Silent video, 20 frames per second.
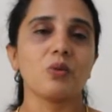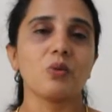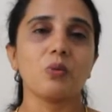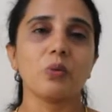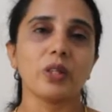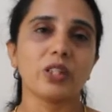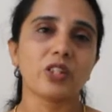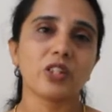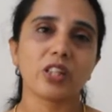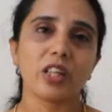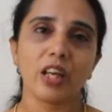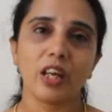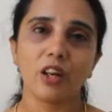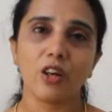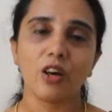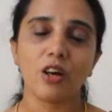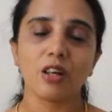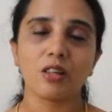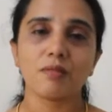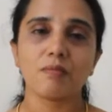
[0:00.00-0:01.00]
which
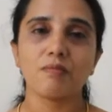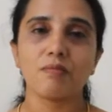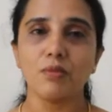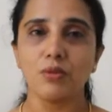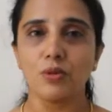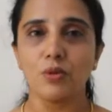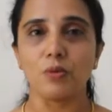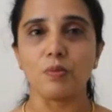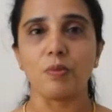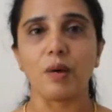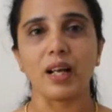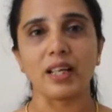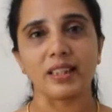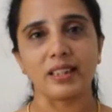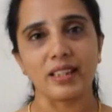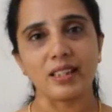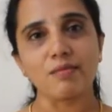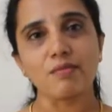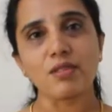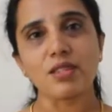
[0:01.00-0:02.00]
cannot move by
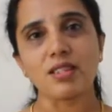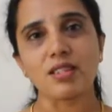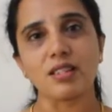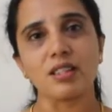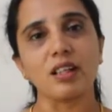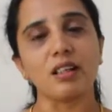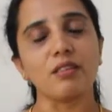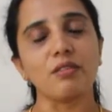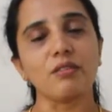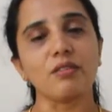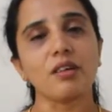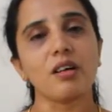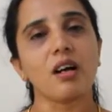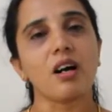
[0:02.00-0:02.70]
themselves